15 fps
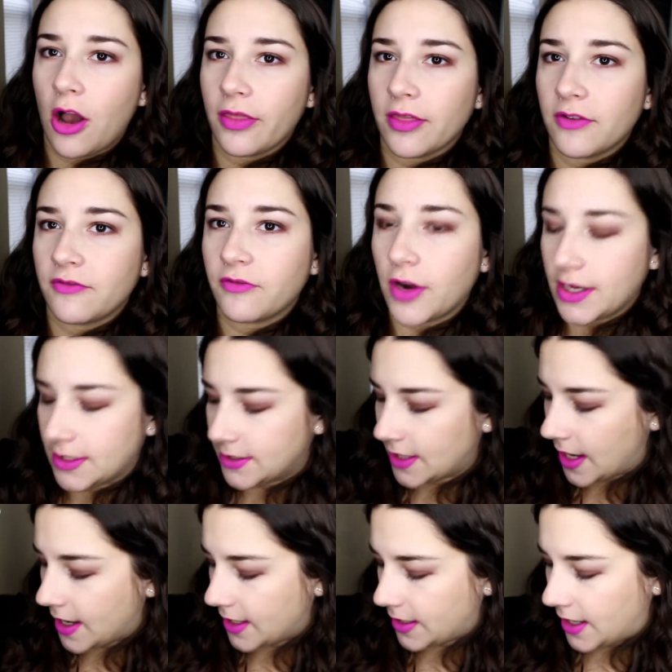on the front
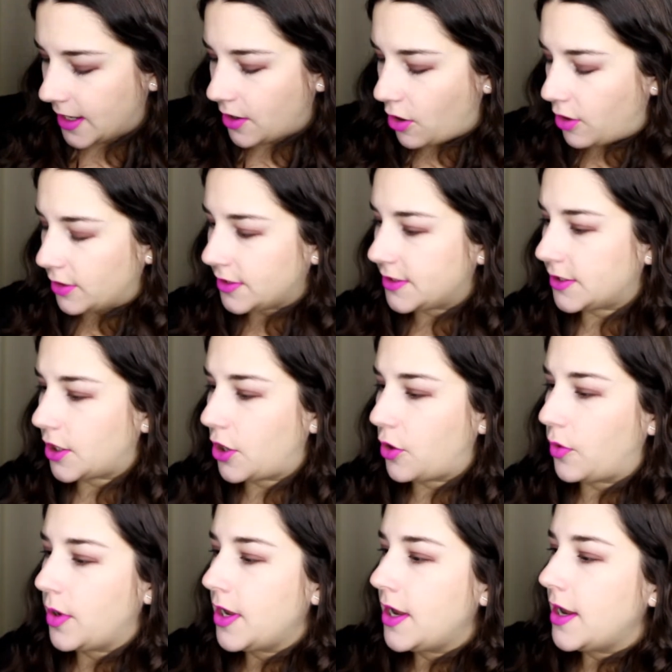side and also